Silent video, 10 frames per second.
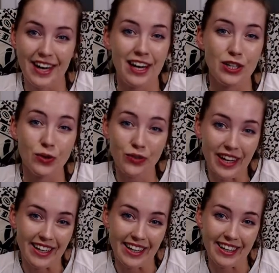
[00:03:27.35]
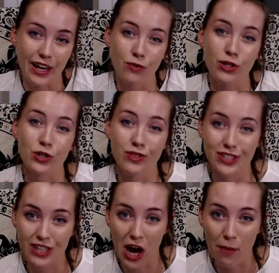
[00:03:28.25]
and I don't like it. I wish you would
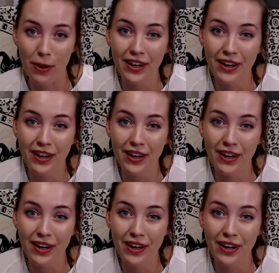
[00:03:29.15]
stop.